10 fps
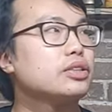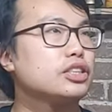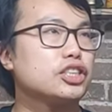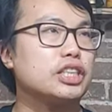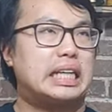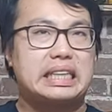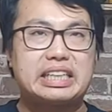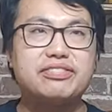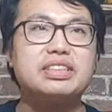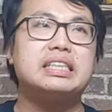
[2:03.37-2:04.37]
So it's just like
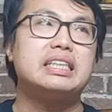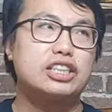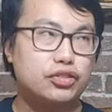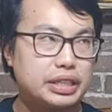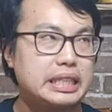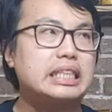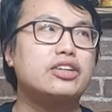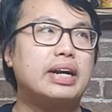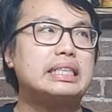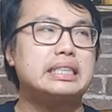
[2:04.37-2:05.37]
leafy and green
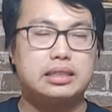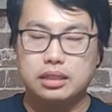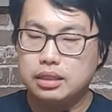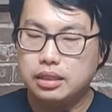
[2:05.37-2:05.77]
and grassy.